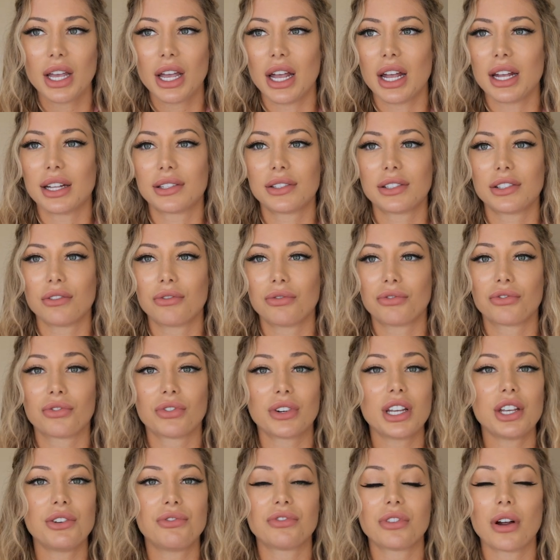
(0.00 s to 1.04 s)
It's
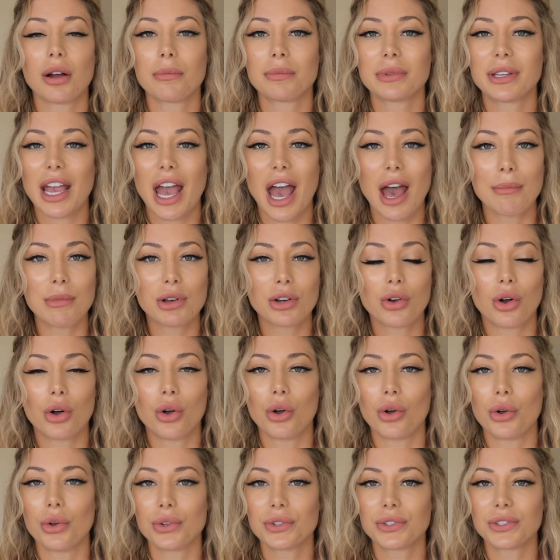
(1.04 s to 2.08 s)
free from
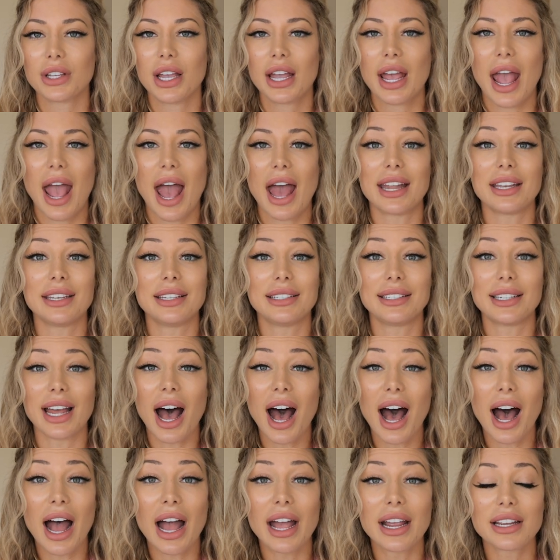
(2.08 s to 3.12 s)
chemicals and
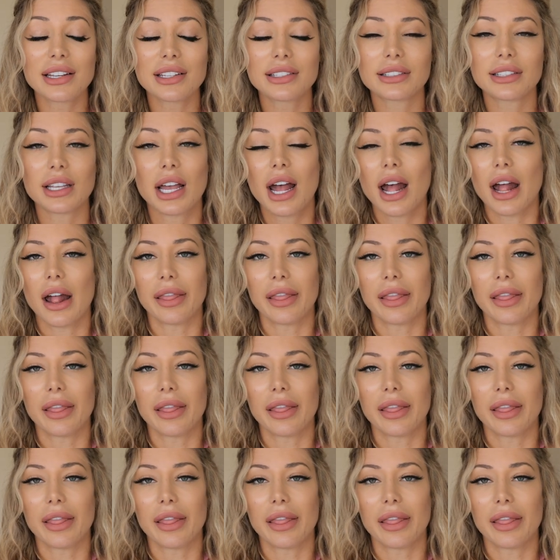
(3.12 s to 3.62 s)
dyes size.